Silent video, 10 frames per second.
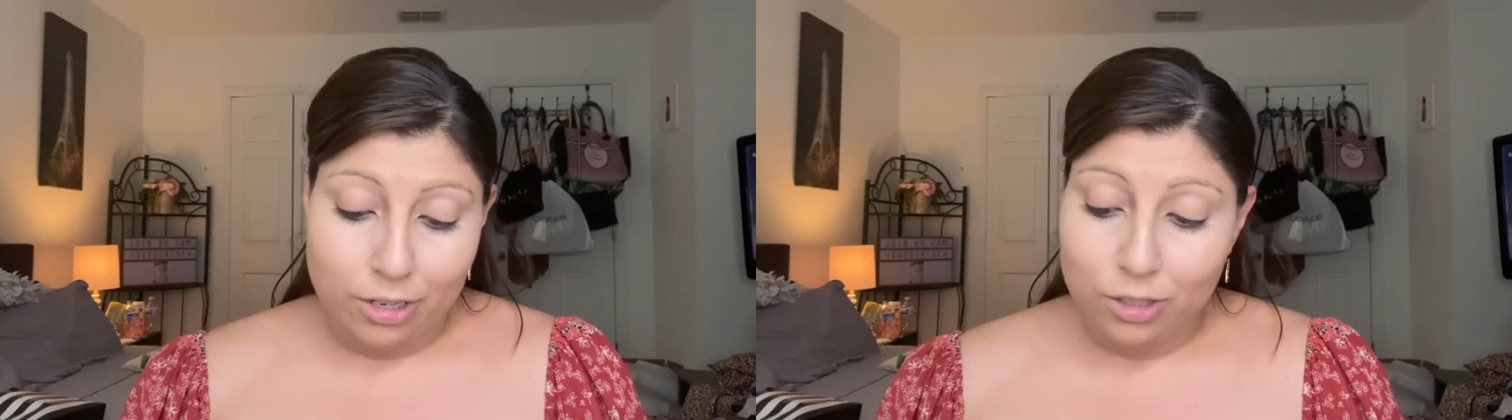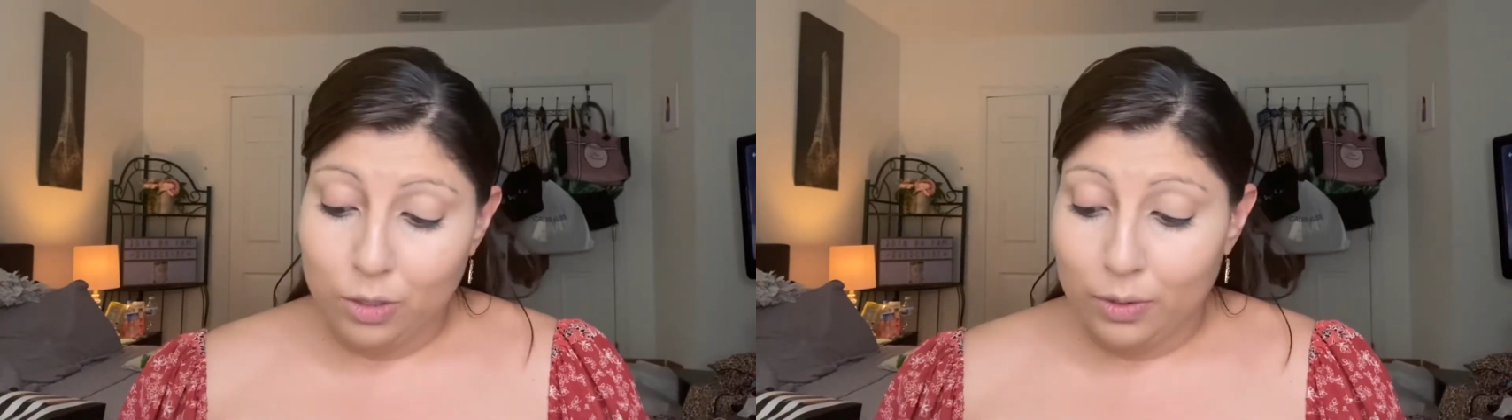
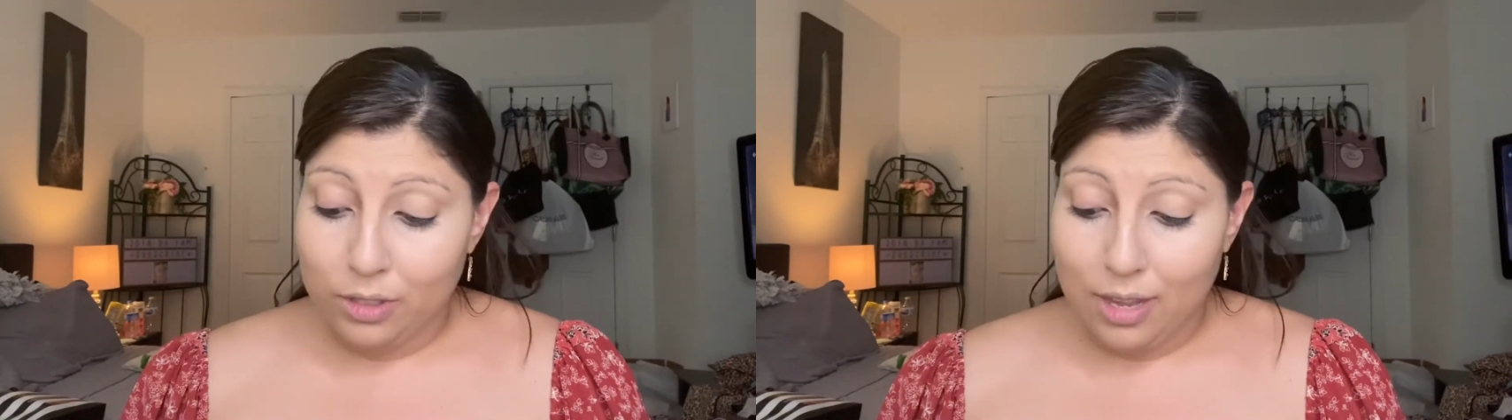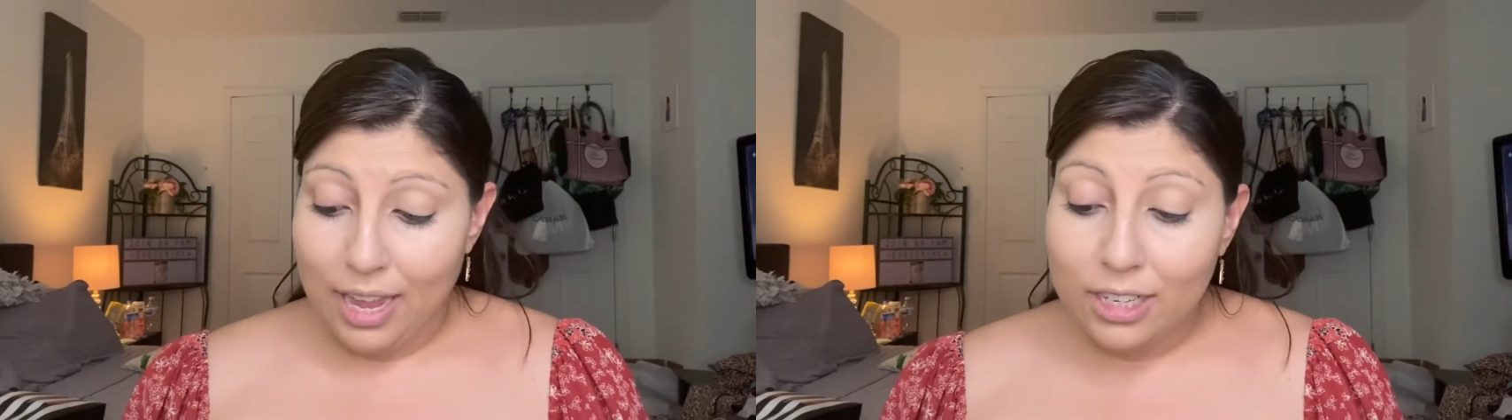is going
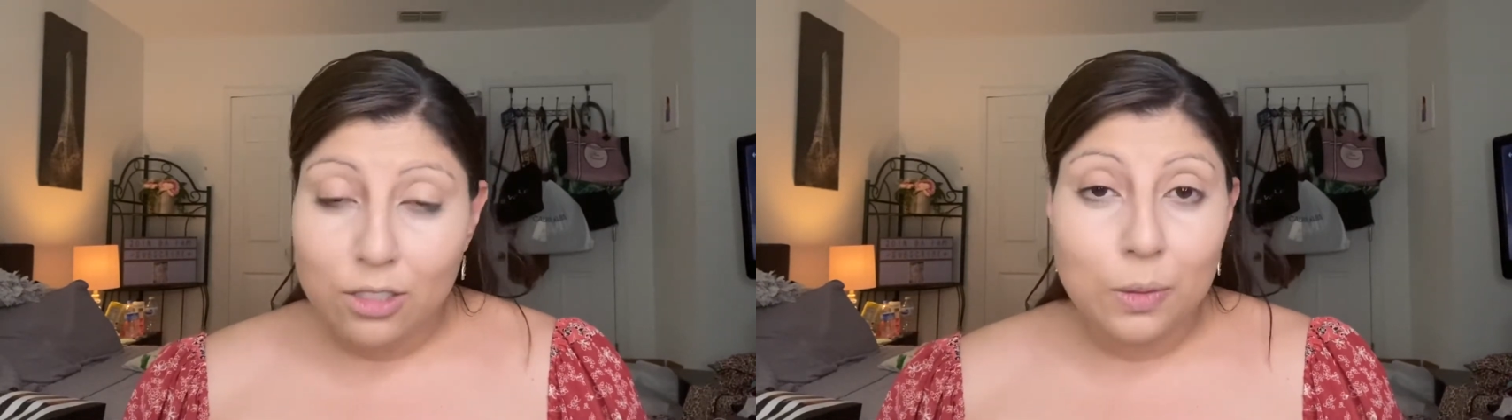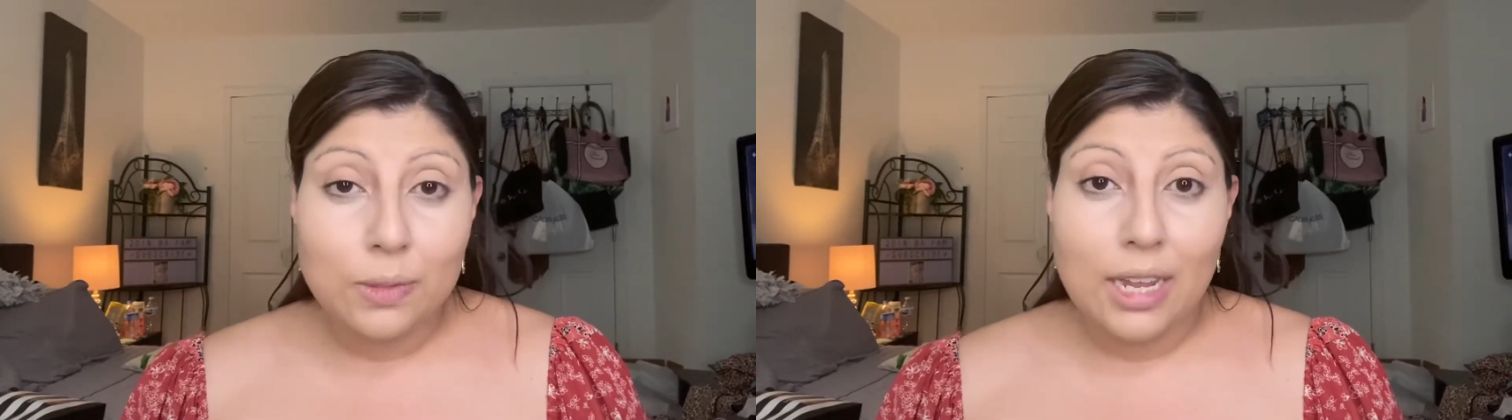to high
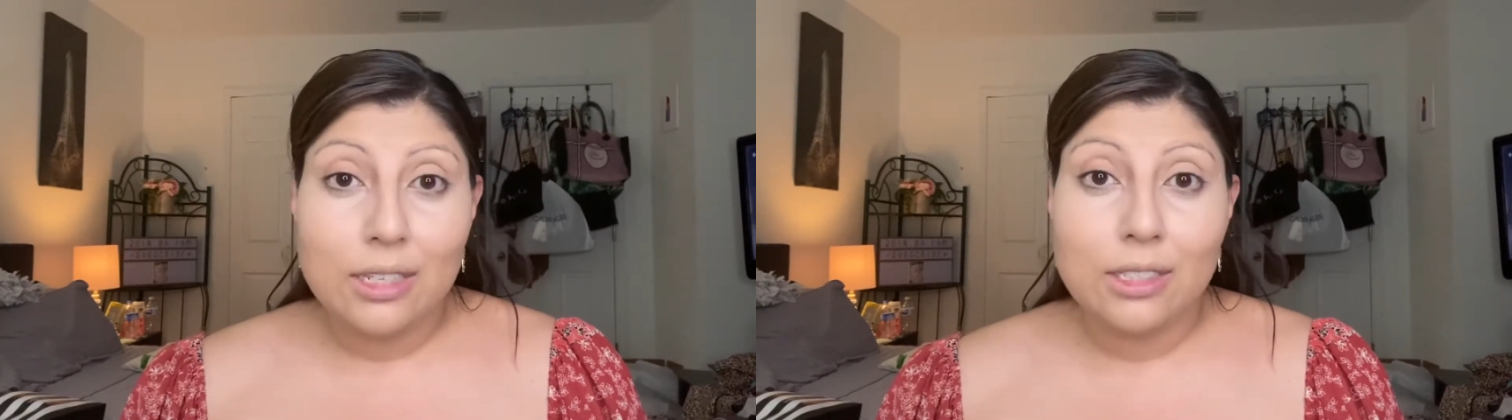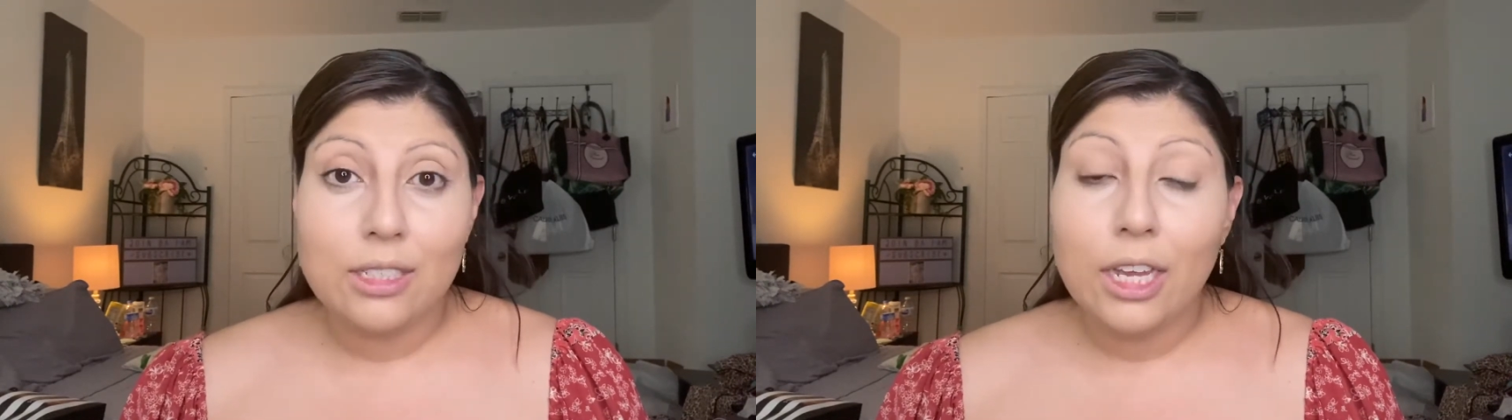school
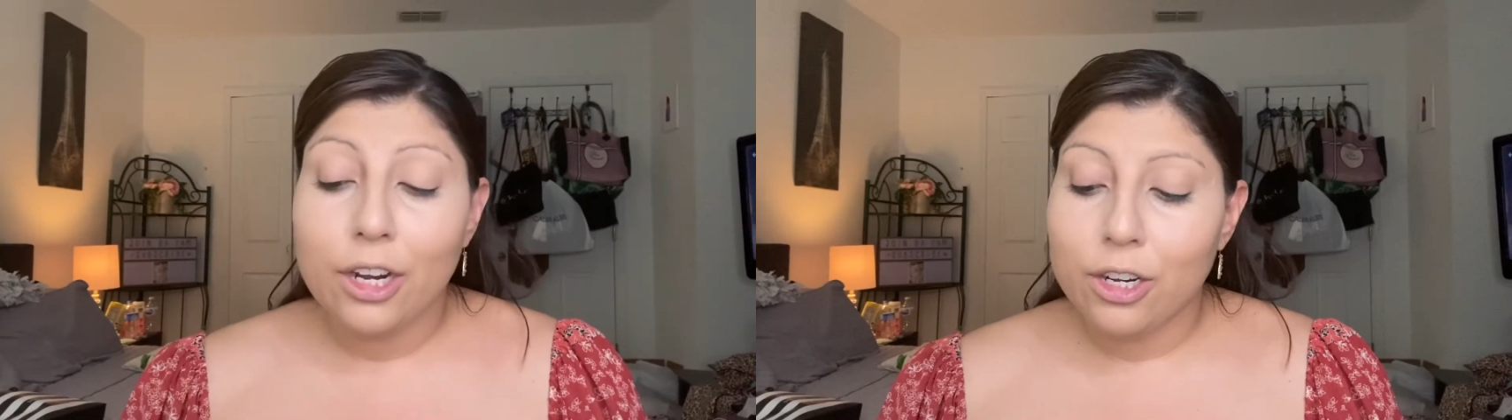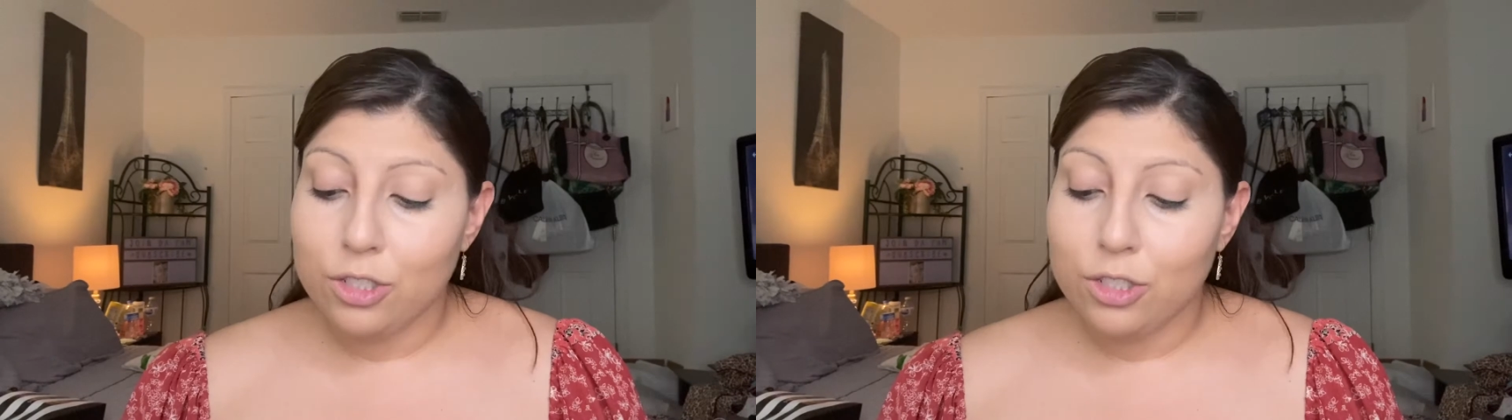next year,